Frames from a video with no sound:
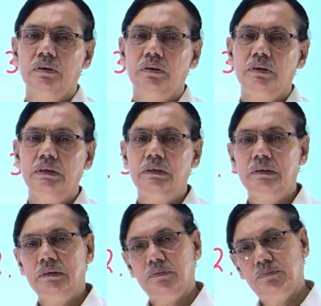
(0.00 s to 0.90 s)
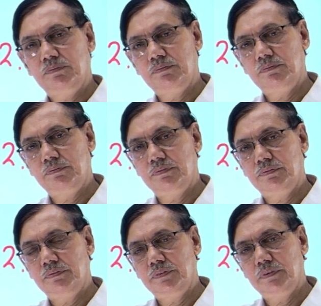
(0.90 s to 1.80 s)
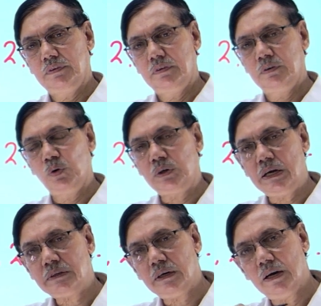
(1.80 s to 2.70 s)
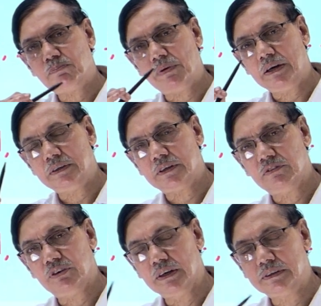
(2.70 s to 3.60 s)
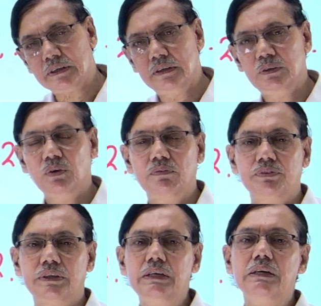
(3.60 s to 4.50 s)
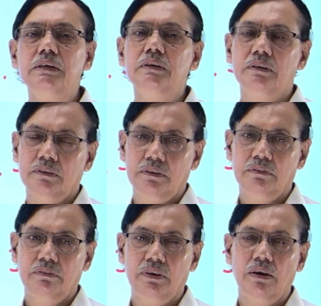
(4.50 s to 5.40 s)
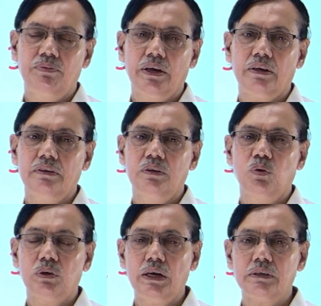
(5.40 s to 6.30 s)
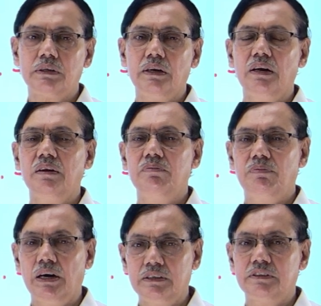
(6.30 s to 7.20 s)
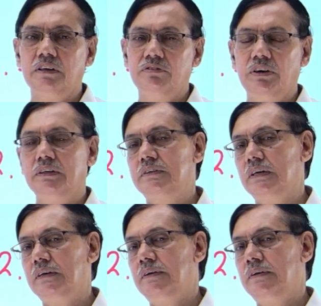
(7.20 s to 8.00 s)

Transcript: In rotational partition function, you have seen when I have taken the rotational partition function,